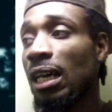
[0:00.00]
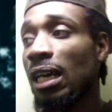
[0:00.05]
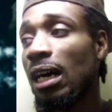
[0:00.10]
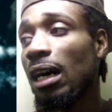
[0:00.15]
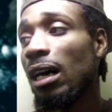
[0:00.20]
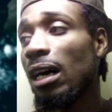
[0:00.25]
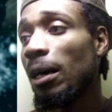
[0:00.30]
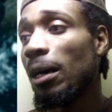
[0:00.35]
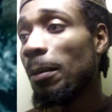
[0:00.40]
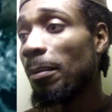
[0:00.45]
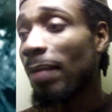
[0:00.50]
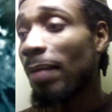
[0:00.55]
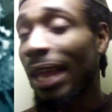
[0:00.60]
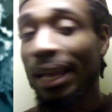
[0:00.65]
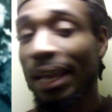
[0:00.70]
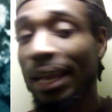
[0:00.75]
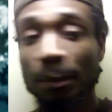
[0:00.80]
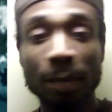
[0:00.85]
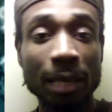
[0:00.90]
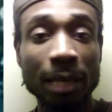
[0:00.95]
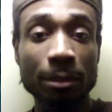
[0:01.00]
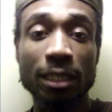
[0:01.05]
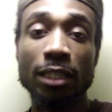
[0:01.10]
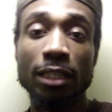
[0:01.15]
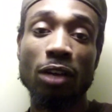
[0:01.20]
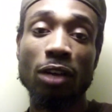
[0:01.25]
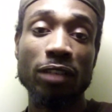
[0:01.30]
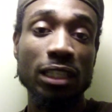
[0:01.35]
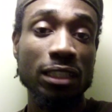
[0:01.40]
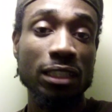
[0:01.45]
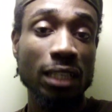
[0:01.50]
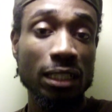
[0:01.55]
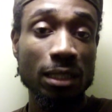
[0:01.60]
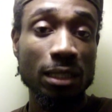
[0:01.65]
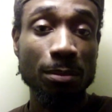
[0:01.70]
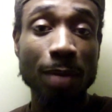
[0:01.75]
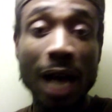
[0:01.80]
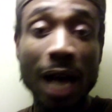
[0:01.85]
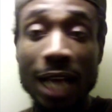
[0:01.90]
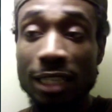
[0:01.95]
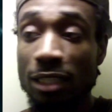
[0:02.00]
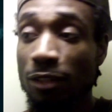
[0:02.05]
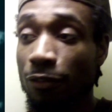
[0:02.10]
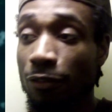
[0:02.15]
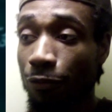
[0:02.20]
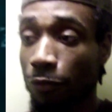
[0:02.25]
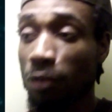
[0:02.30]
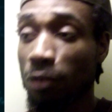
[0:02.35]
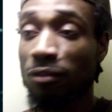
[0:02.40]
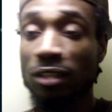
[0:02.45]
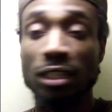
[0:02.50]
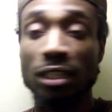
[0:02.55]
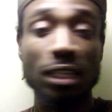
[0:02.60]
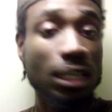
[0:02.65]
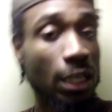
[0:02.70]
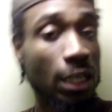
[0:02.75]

Like maybe he already tested positive for it